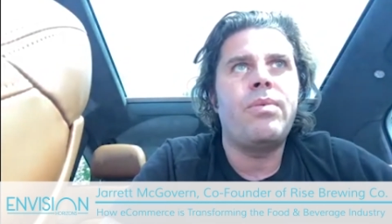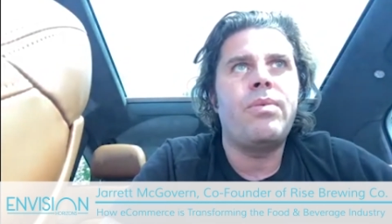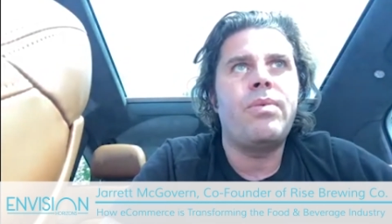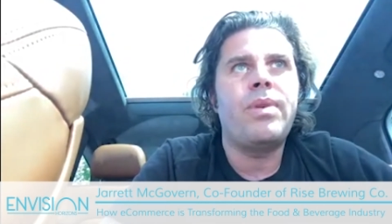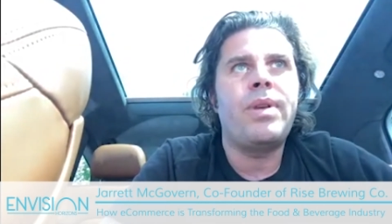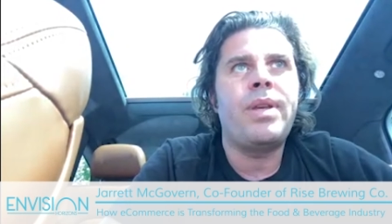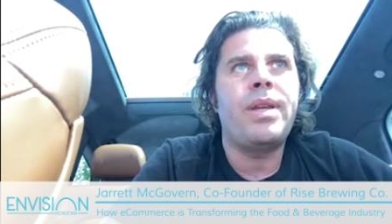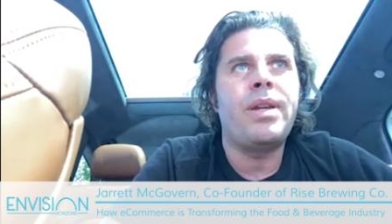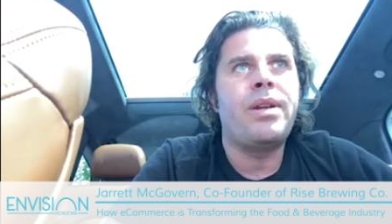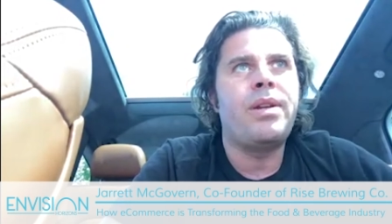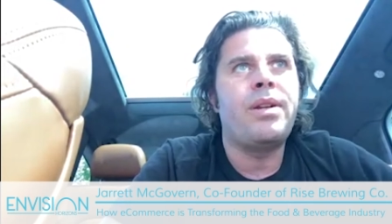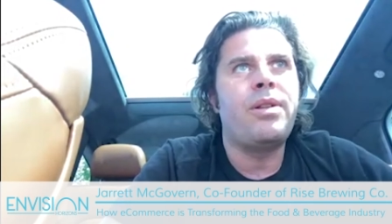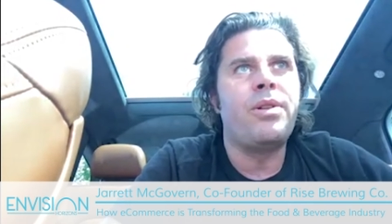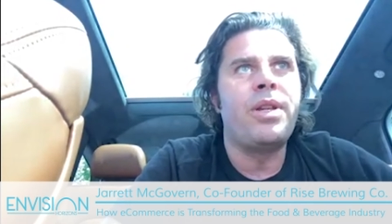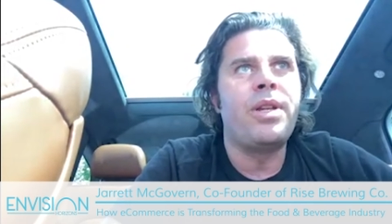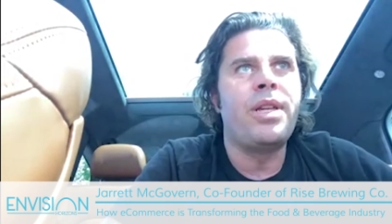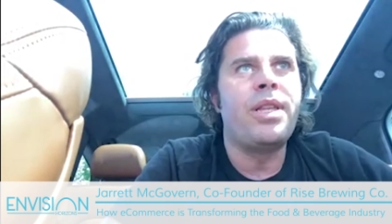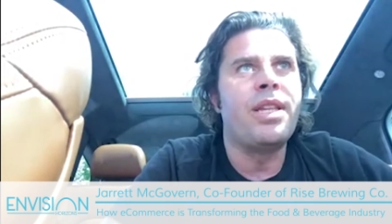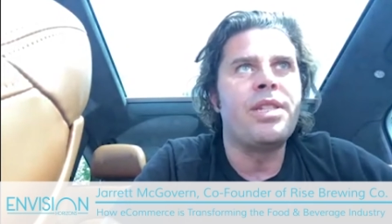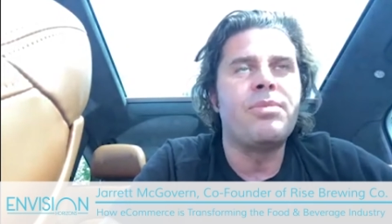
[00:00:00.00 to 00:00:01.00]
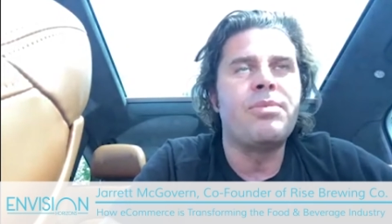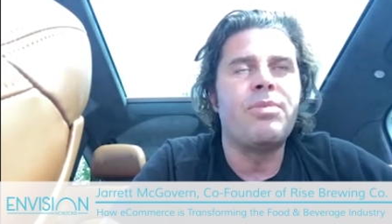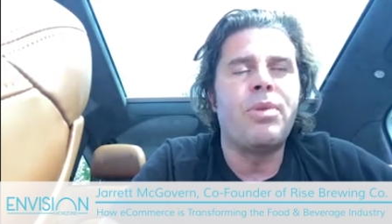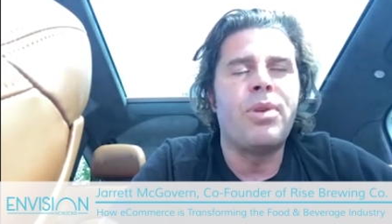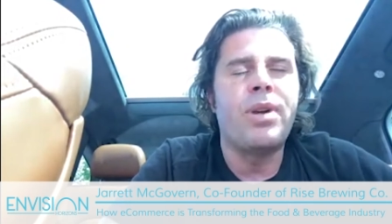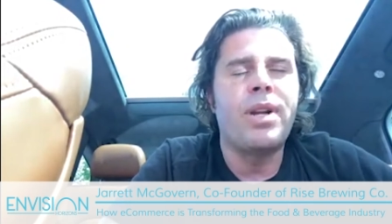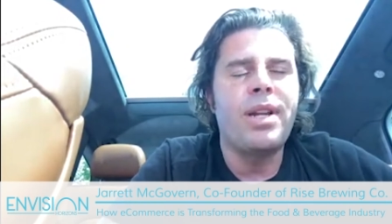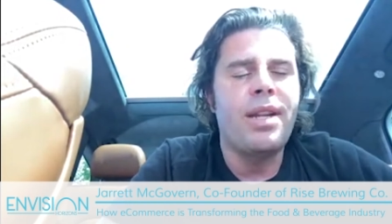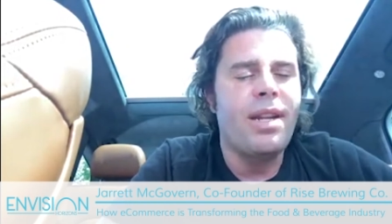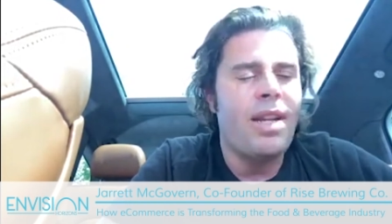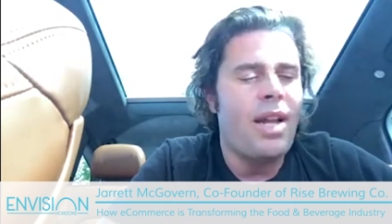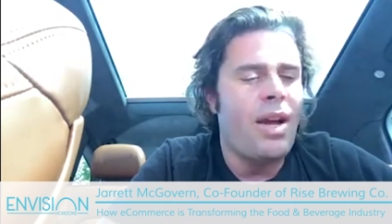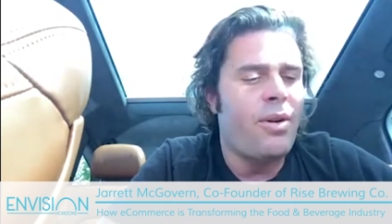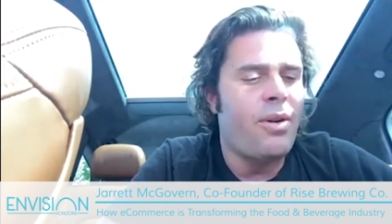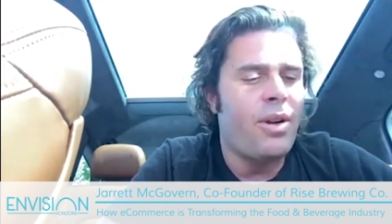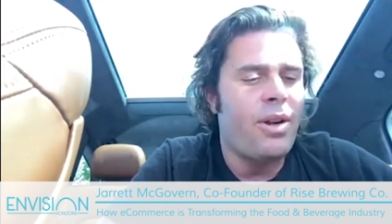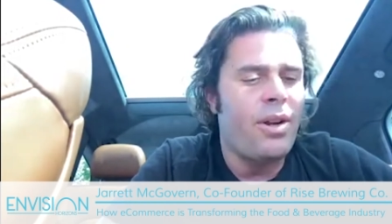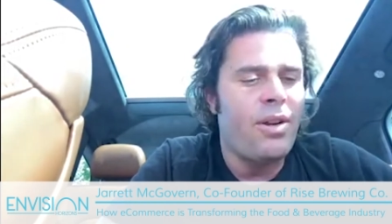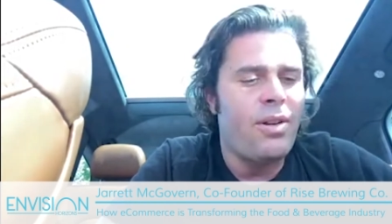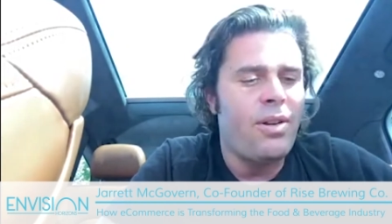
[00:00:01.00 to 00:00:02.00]
including this morning, an
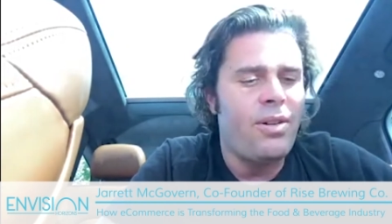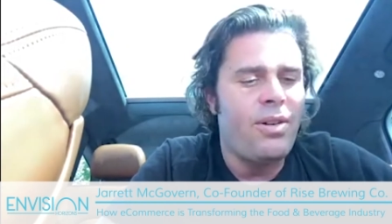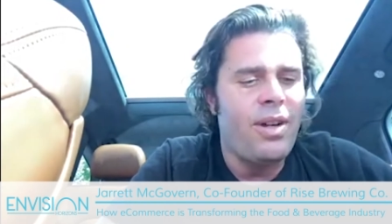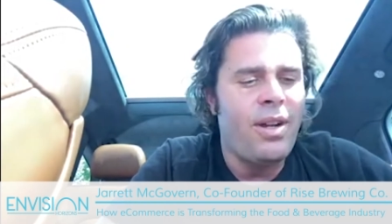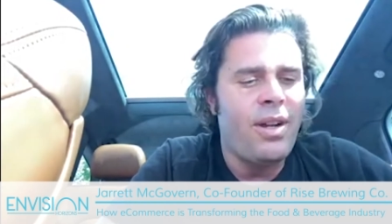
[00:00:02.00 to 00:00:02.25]
hour ago.